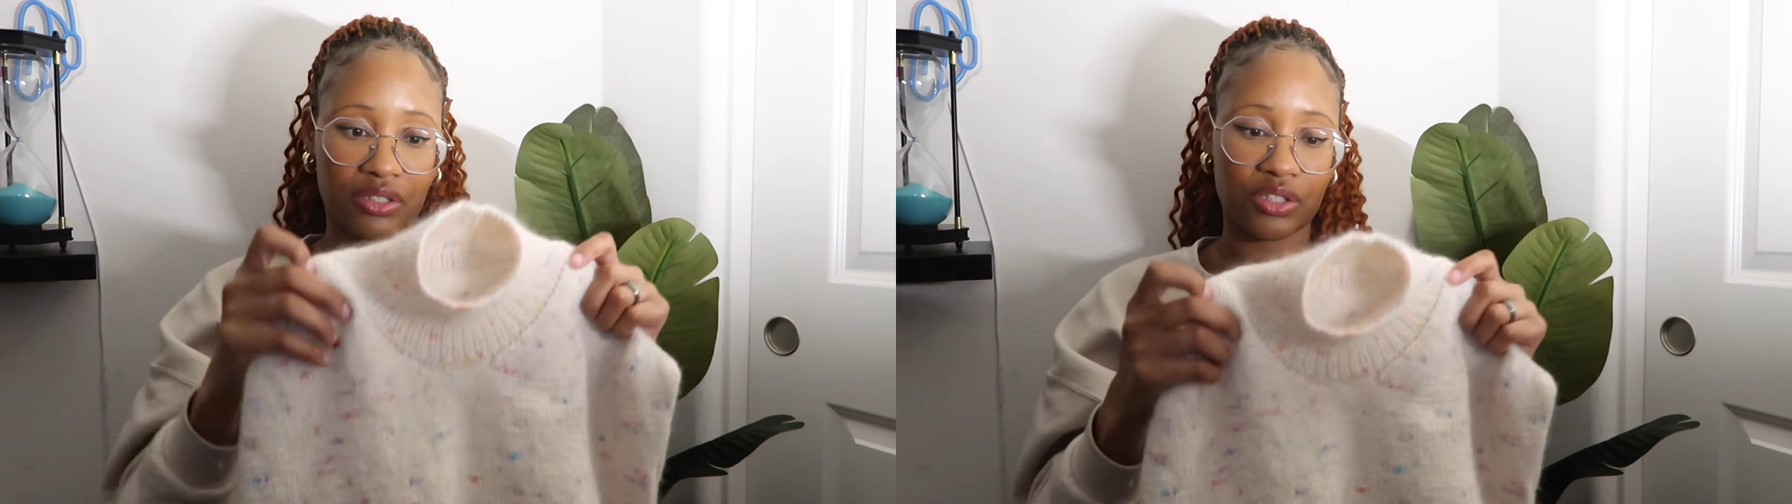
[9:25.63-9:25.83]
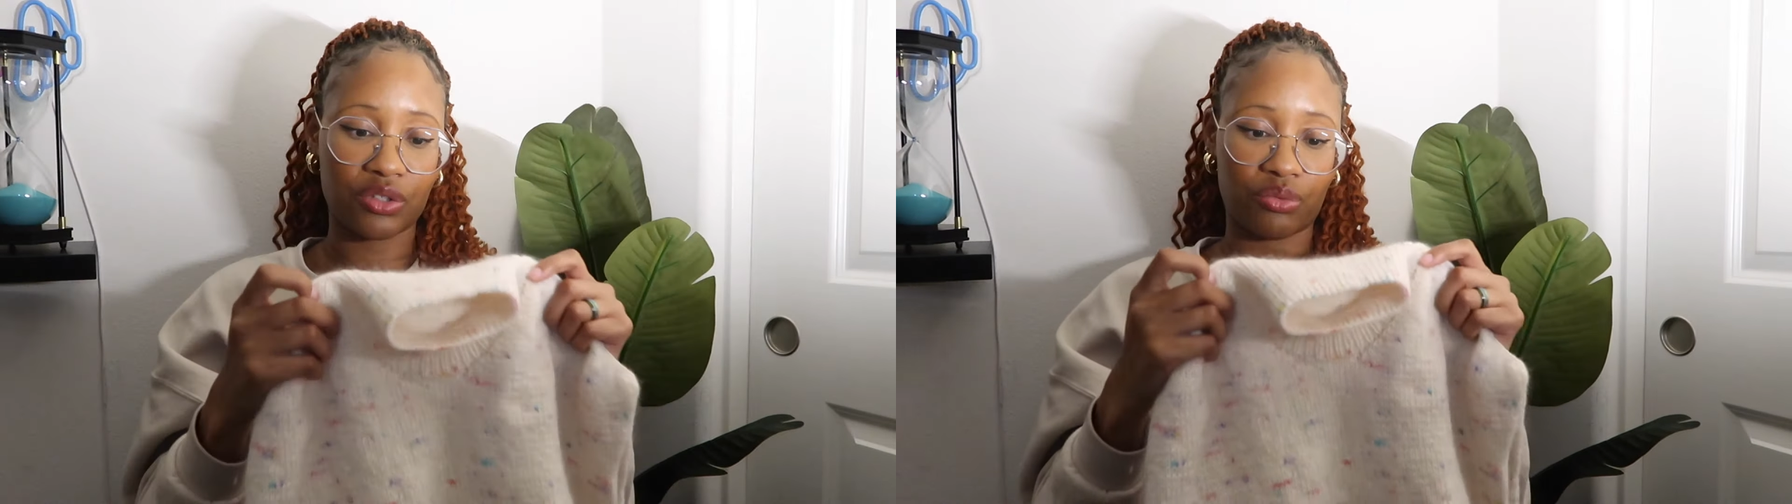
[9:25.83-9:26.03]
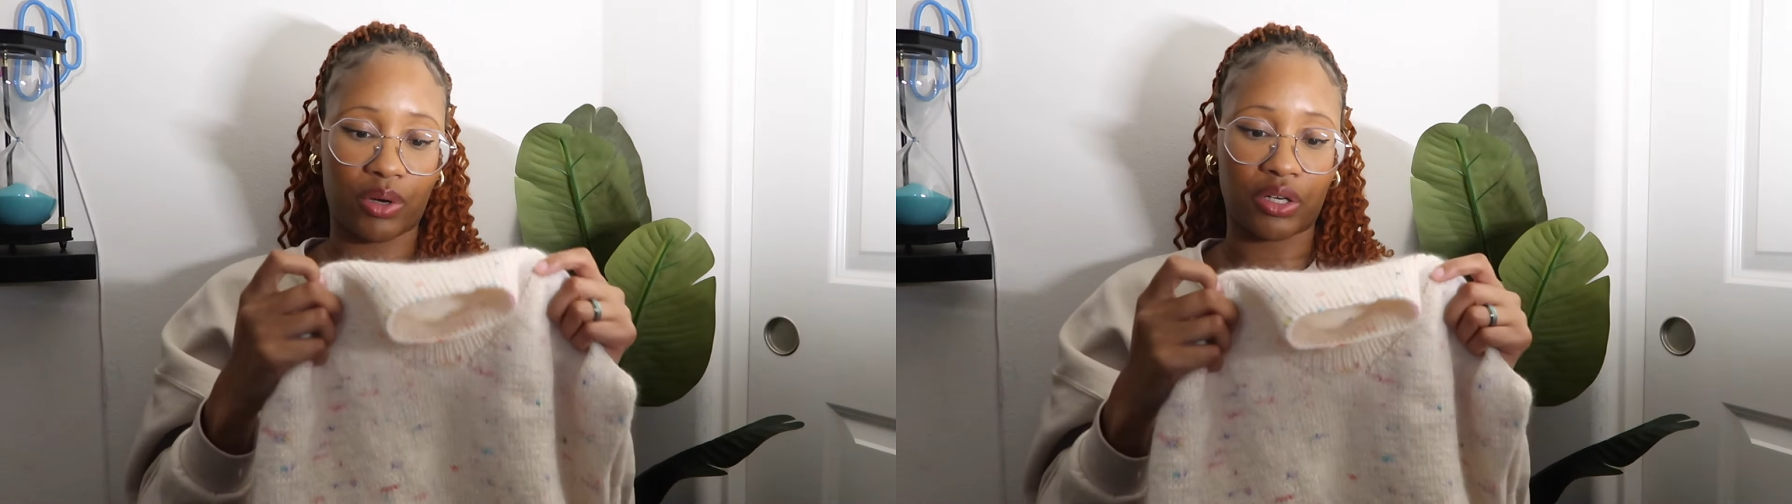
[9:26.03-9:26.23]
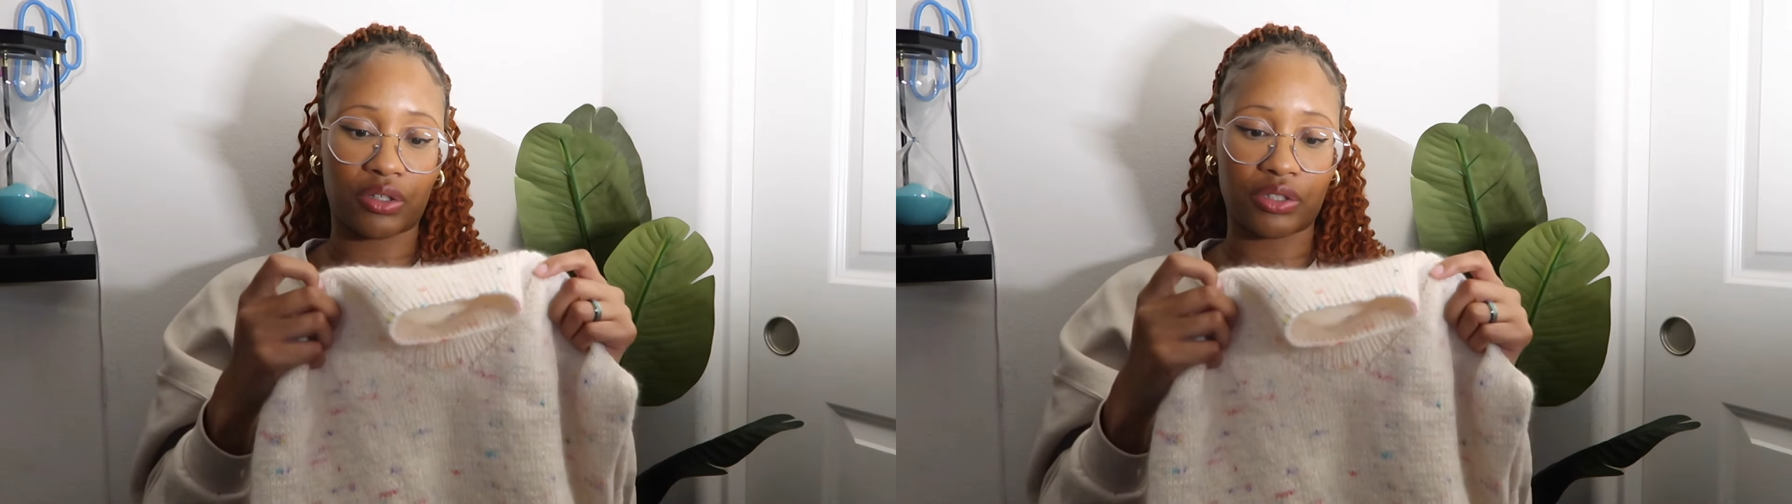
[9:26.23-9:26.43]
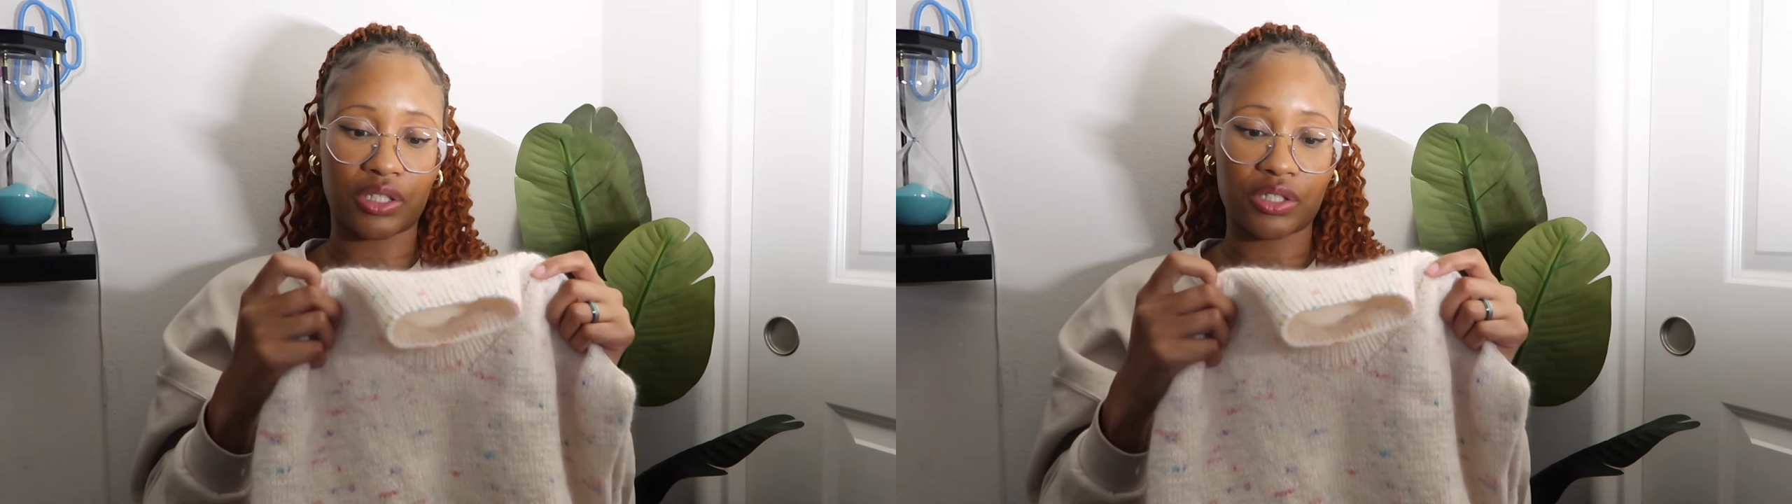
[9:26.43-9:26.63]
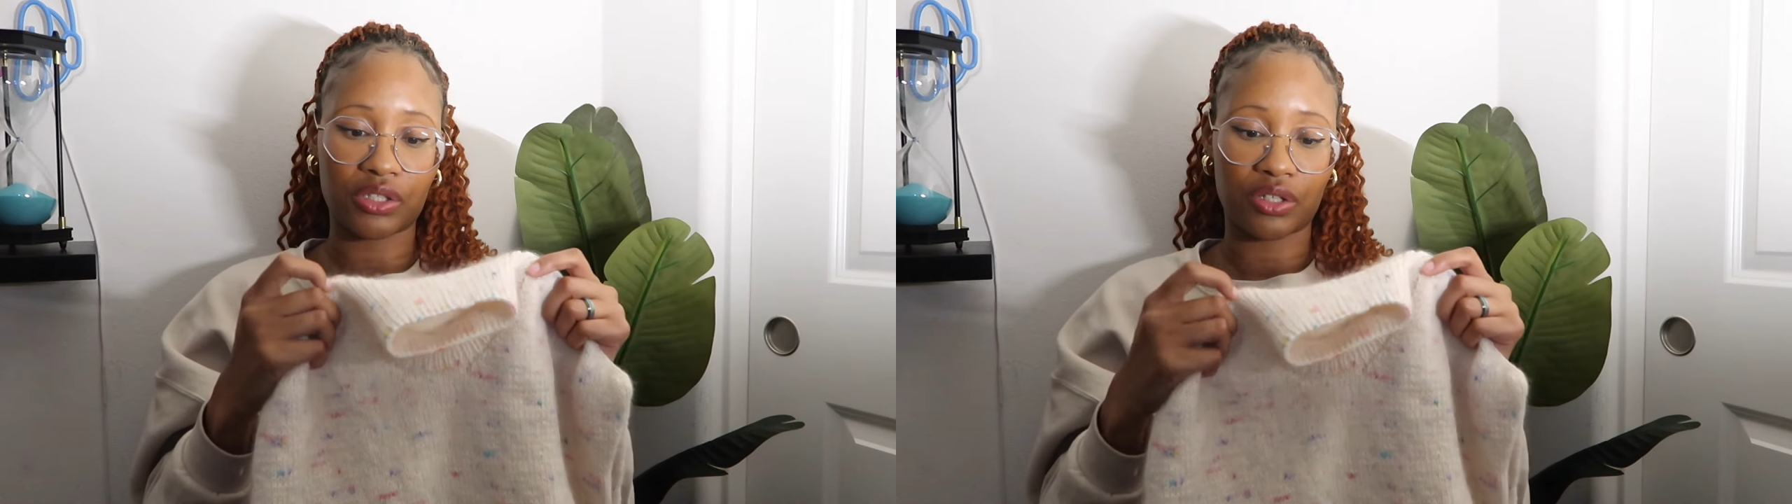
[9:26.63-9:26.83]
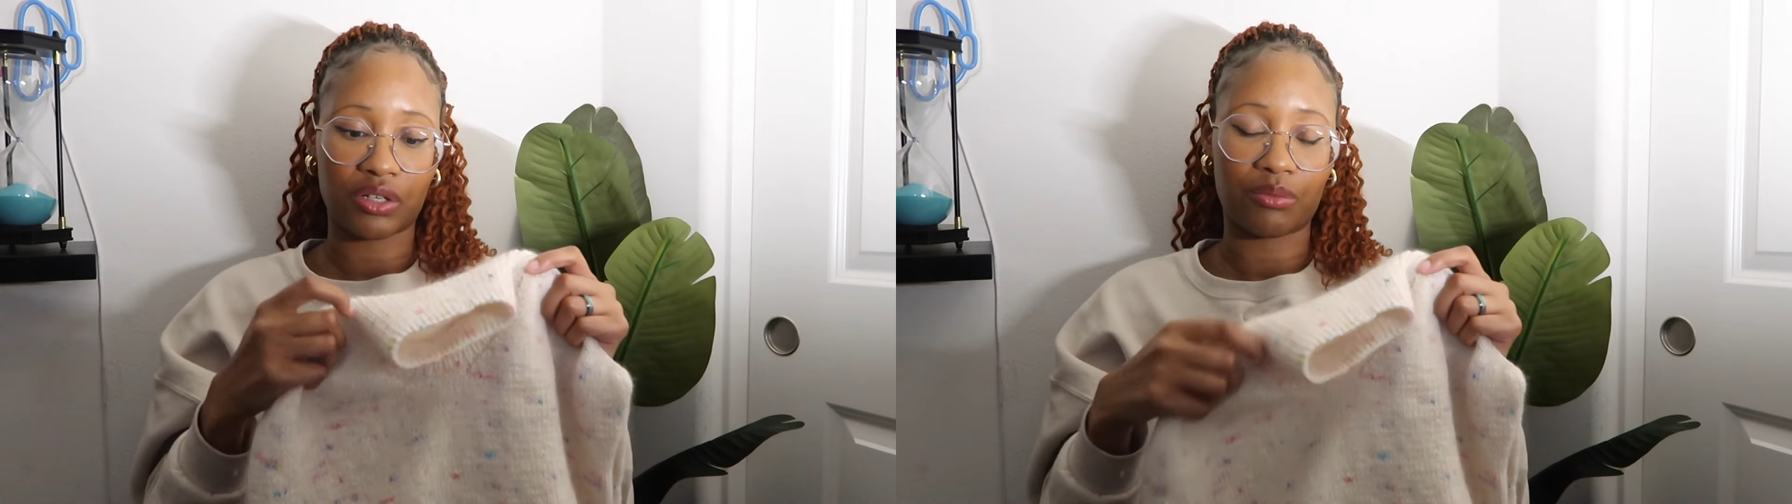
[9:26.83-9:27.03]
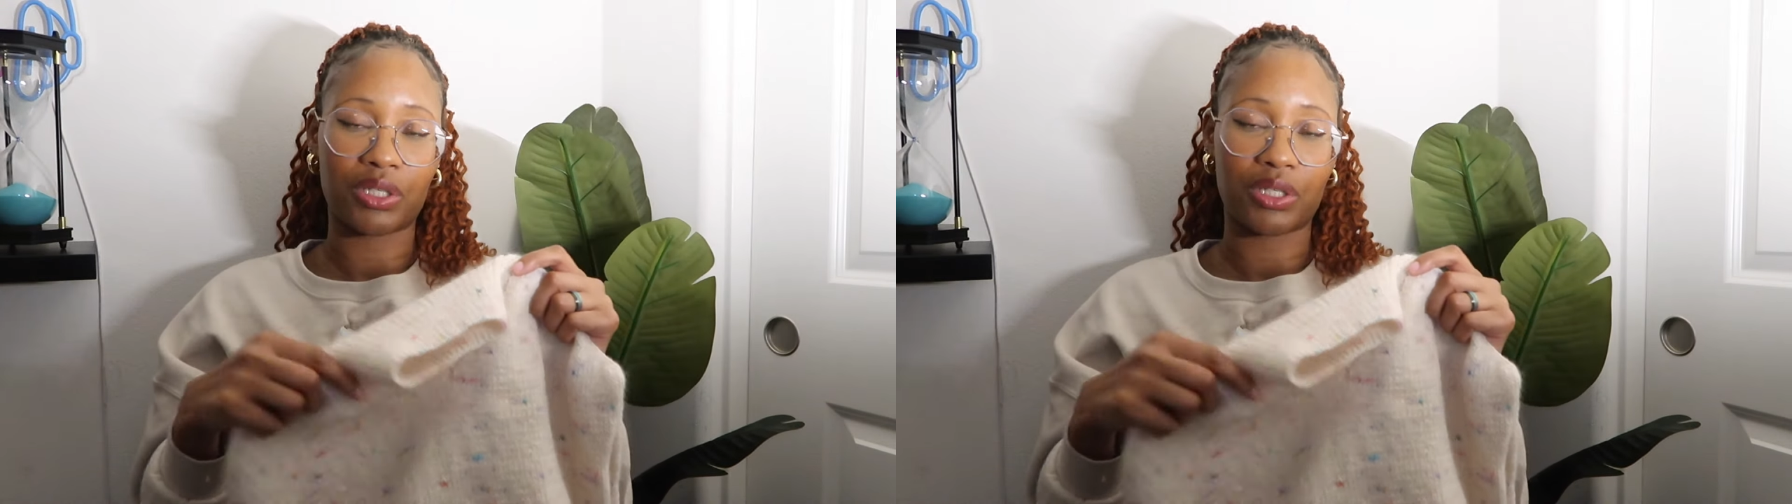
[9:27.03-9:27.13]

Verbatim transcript: sweater. This is gonna